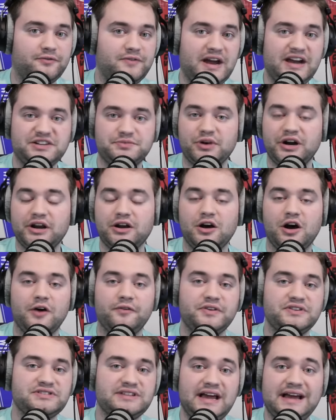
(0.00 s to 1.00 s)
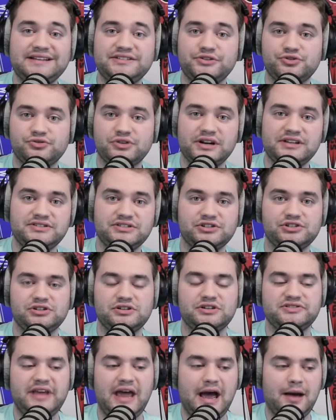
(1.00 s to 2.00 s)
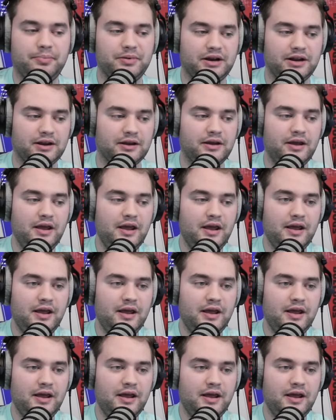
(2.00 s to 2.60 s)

fast break offense, as the transition is happening,